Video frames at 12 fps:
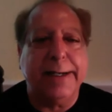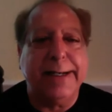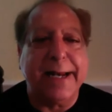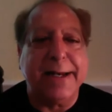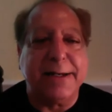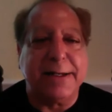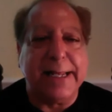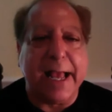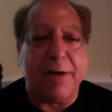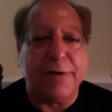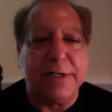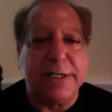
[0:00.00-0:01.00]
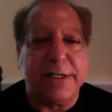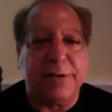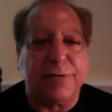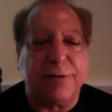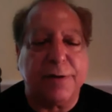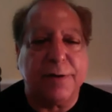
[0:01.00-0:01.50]
dental
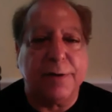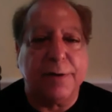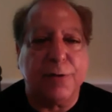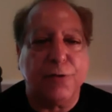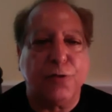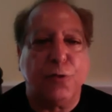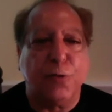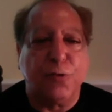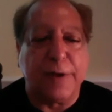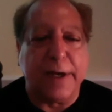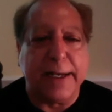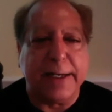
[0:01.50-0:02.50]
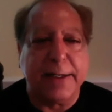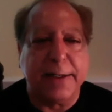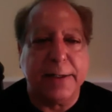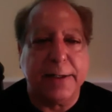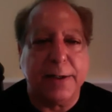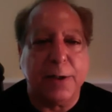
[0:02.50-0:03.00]
cavities, suicide,
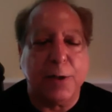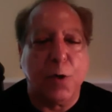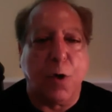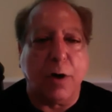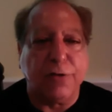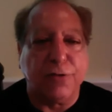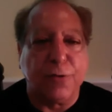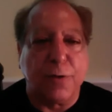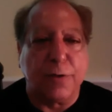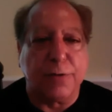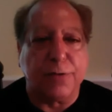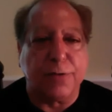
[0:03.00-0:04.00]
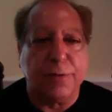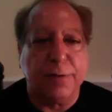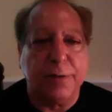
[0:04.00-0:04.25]
gallstones.